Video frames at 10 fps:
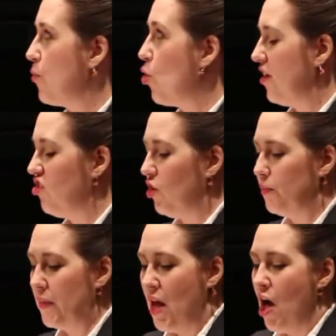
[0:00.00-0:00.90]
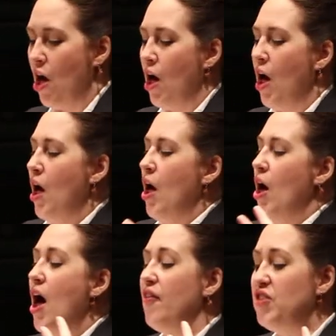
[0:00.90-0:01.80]
I'm going to.
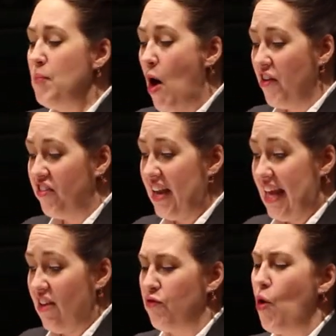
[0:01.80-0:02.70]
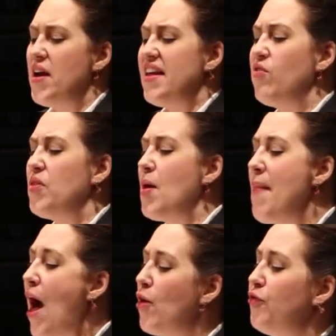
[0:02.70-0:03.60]
of Demosthenes, for it is with a
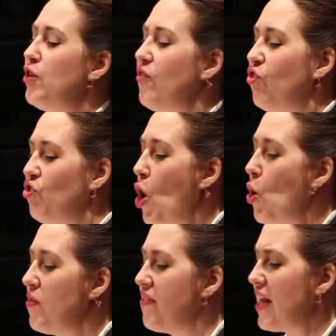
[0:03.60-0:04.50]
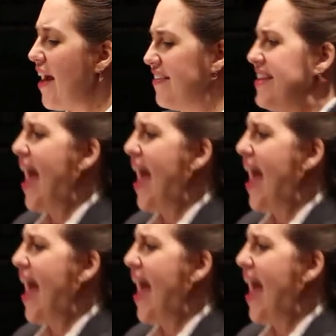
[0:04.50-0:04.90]
mouthful of stones that I